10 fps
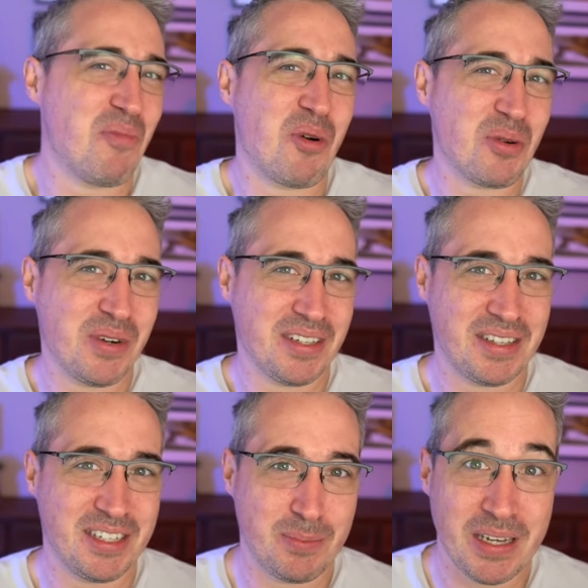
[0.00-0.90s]
on board
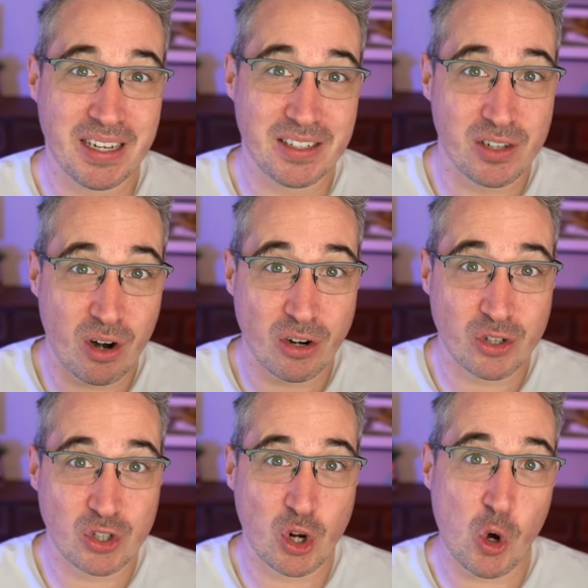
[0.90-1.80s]
with is because there
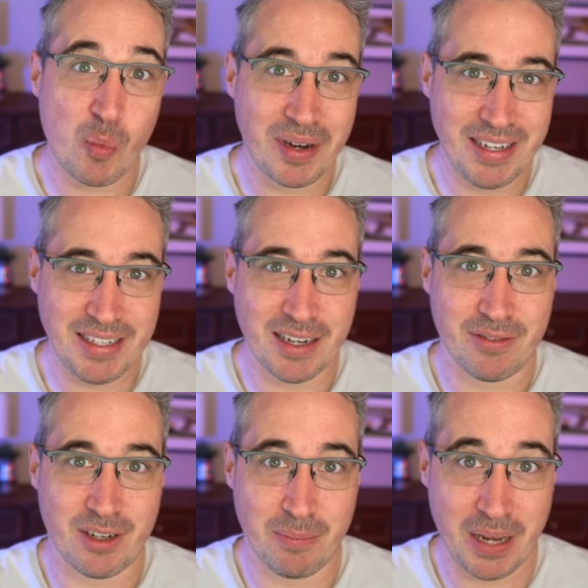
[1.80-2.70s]
are so many
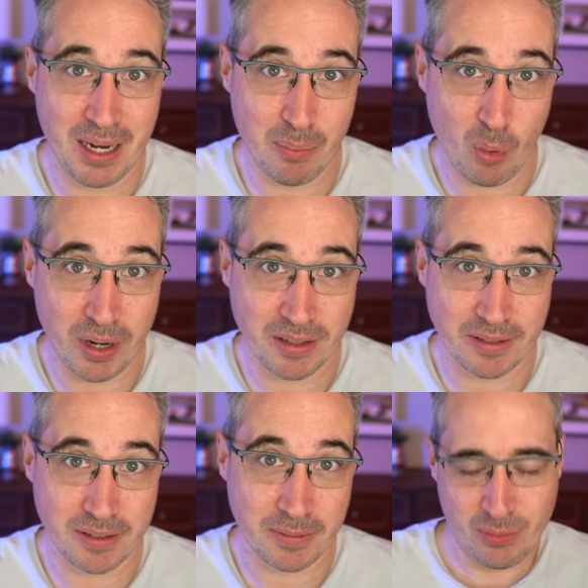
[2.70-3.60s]
different pain points.